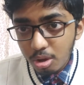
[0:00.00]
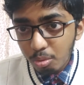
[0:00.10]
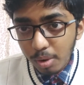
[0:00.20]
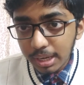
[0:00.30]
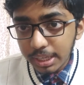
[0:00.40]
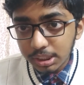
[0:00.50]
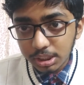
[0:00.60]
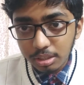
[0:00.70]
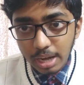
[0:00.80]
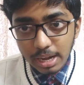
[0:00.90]
One
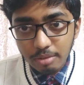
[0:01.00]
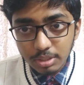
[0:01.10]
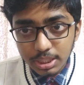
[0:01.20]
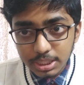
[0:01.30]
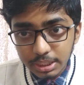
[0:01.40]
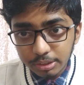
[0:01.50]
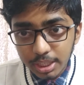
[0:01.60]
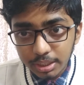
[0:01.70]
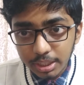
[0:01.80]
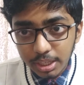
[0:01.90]
nature and everything is
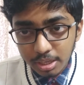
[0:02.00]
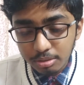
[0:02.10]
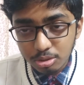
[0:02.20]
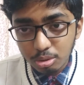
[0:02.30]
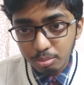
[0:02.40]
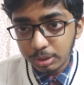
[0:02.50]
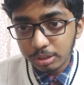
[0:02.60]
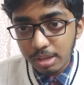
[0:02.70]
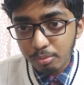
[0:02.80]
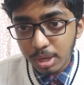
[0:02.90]
interacting in it, so we
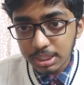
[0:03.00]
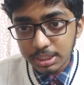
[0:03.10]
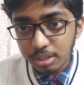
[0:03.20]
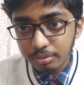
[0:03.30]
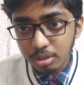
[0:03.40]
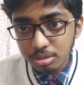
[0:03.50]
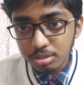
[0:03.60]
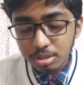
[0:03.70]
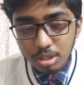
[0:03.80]
should have one set of laws.